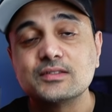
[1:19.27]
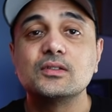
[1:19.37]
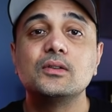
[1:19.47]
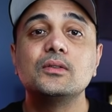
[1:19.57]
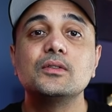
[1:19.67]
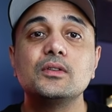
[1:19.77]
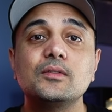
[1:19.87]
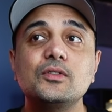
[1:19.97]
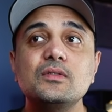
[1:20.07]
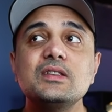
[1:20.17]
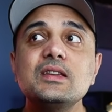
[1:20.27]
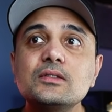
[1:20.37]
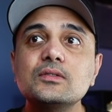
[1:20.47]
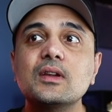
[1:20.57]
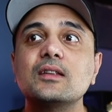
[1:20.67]
So you
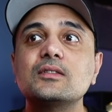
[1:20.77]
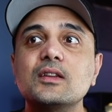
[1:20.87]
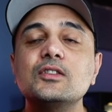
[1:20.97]
need to get